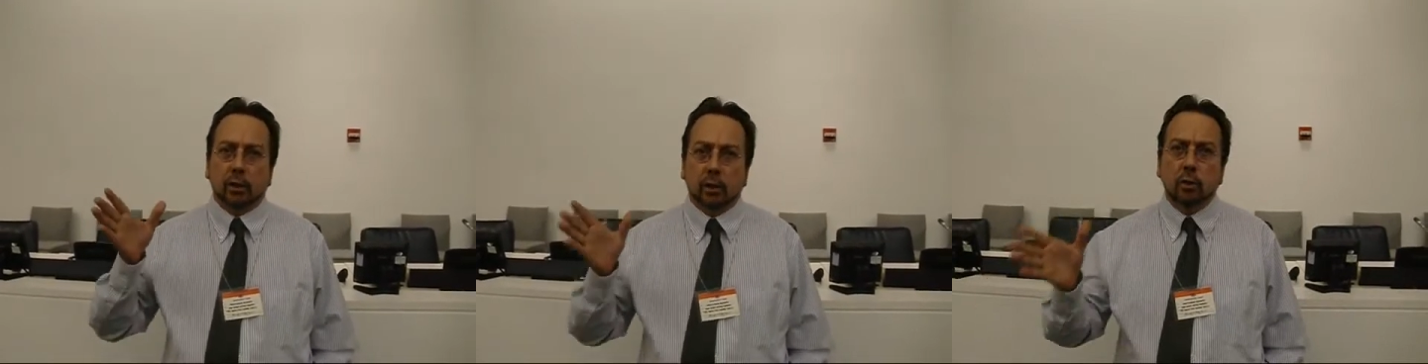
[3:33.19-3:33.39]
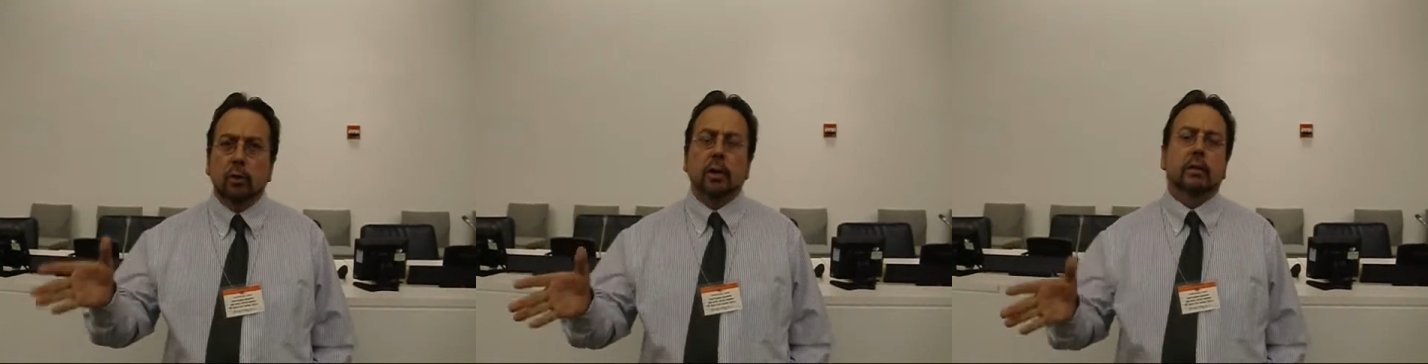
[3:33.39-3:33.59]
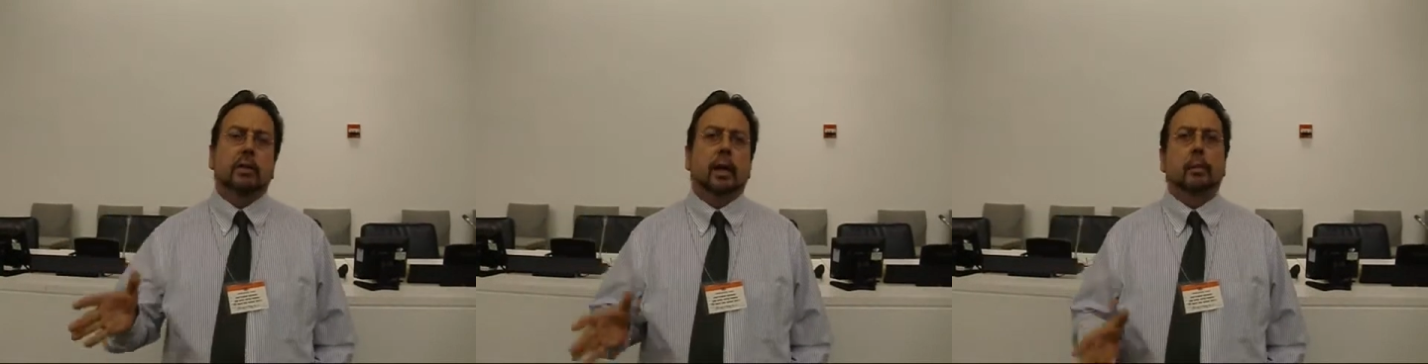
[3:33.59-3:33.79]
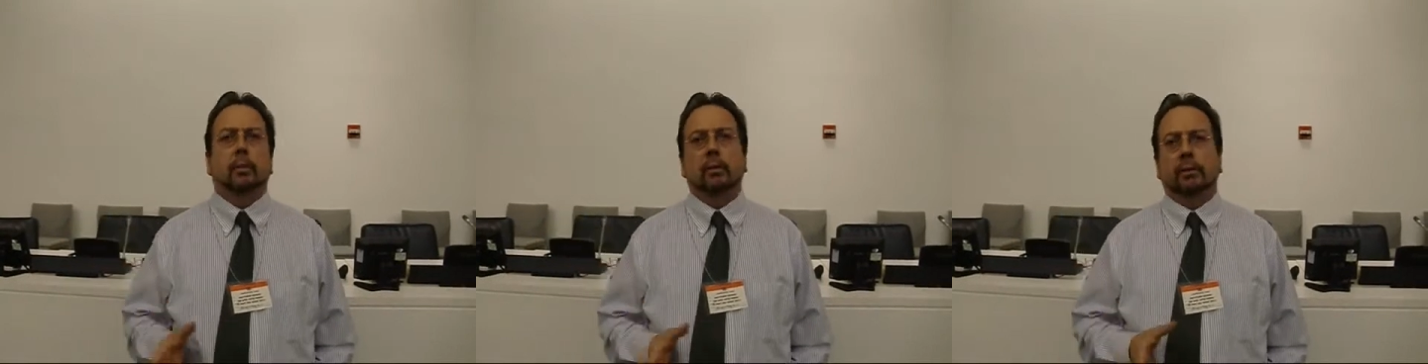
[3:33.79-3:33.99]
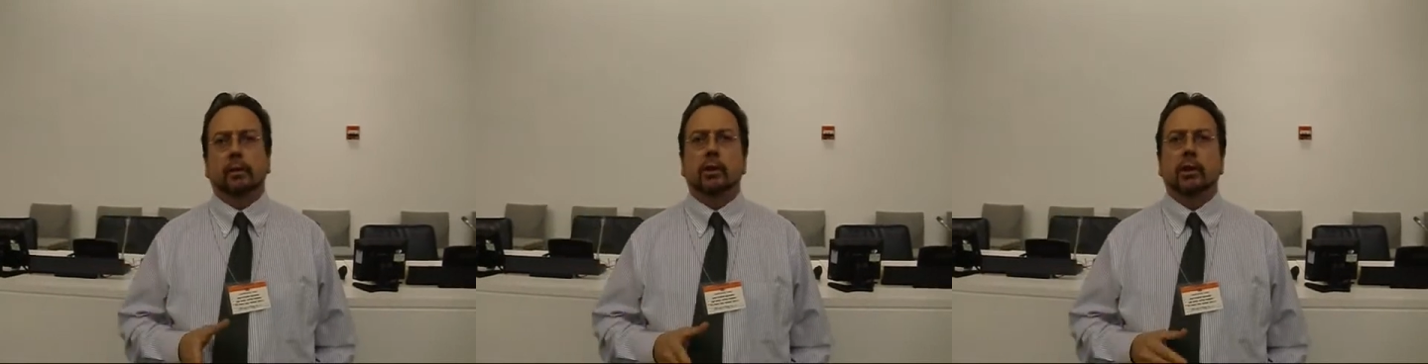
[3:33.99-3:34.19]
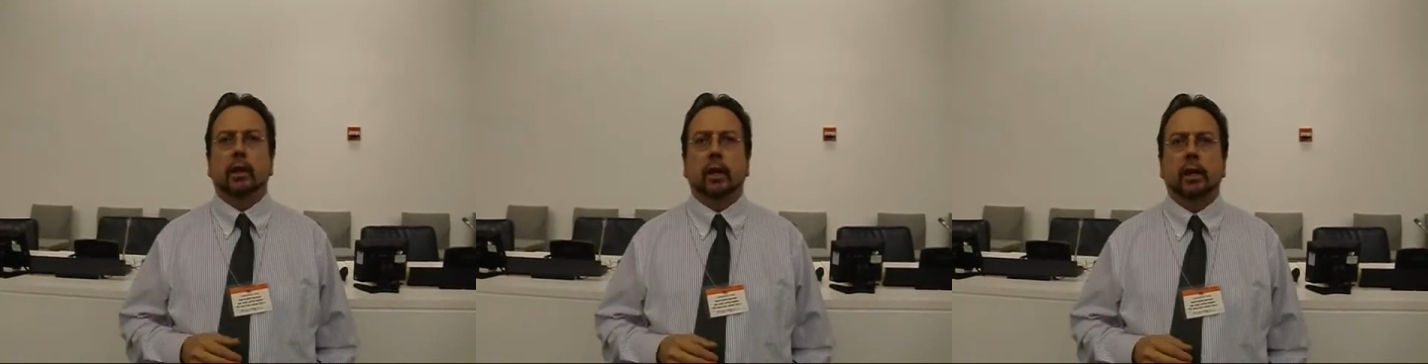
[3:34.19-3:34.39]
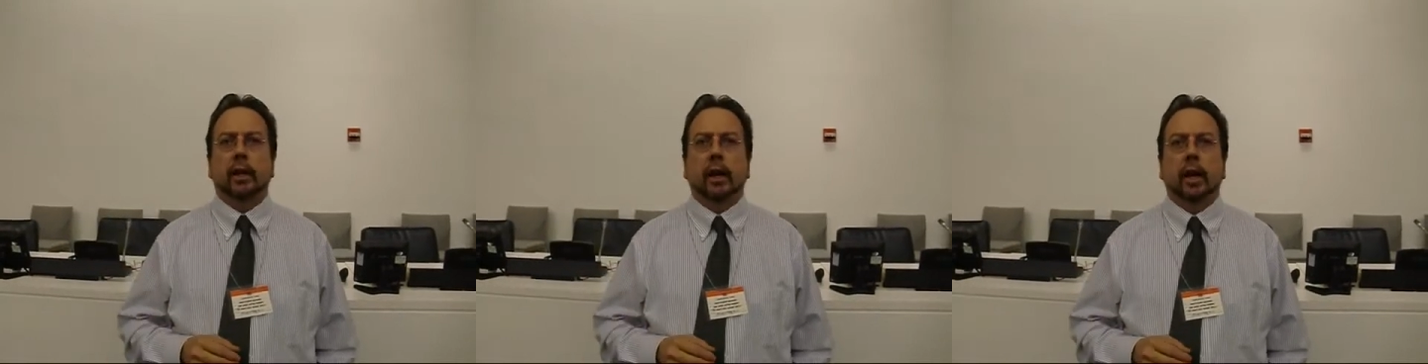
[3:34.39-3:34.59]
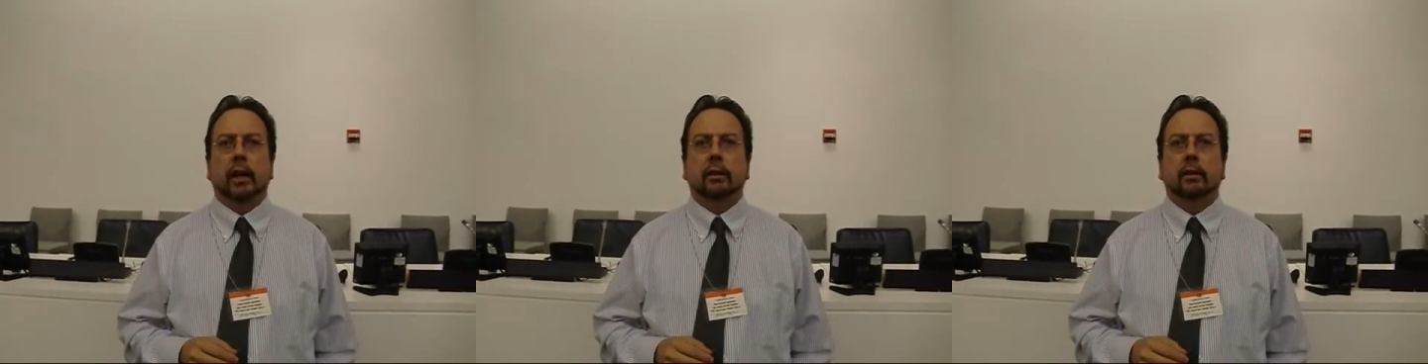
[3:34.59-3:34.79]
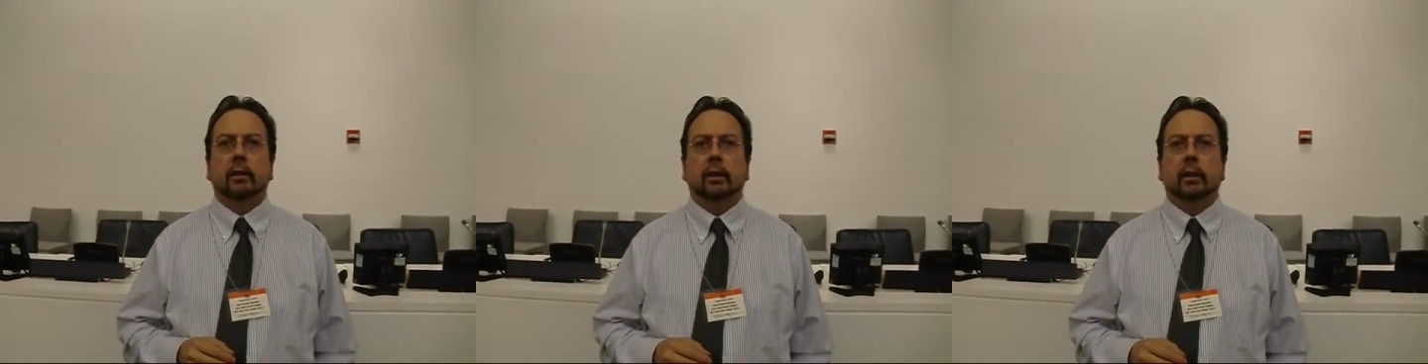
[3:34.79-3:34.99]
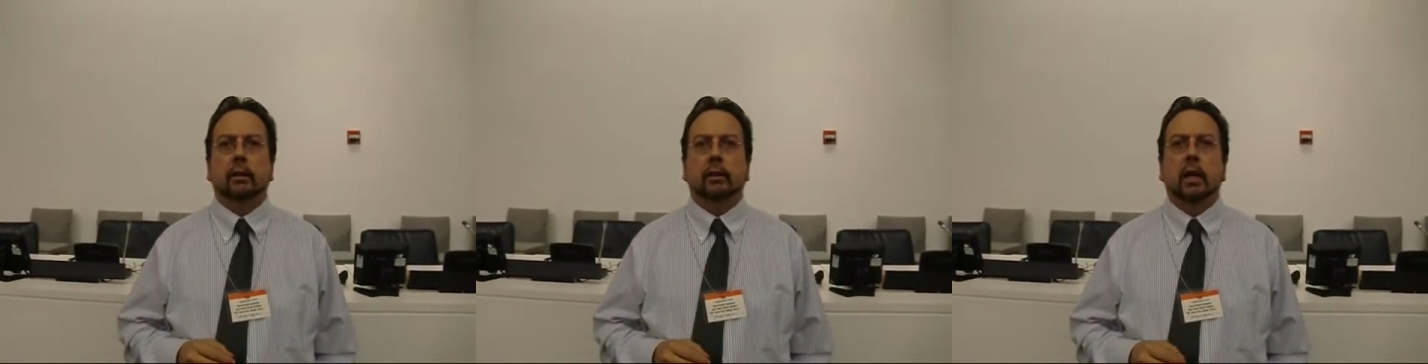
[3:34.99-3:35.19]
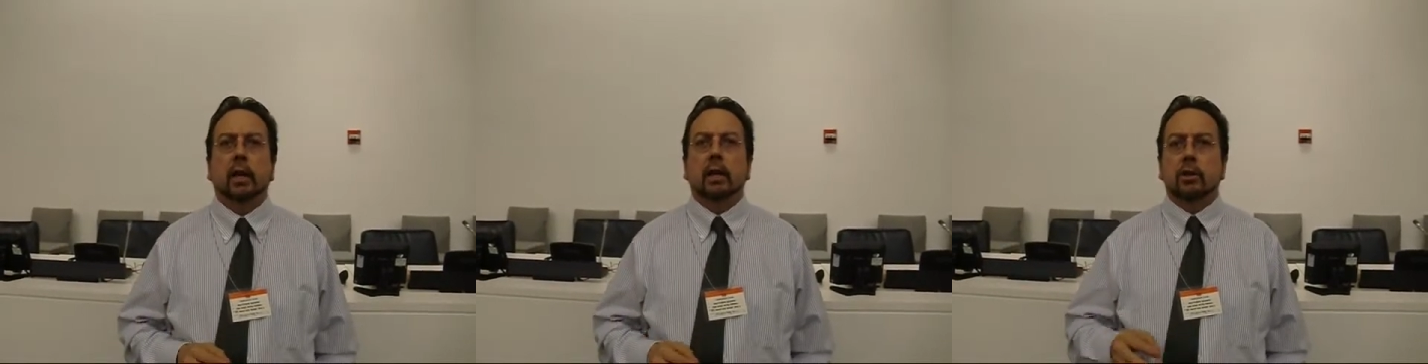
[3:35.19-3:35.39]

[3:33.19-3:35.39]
do this type of fishing on the high seas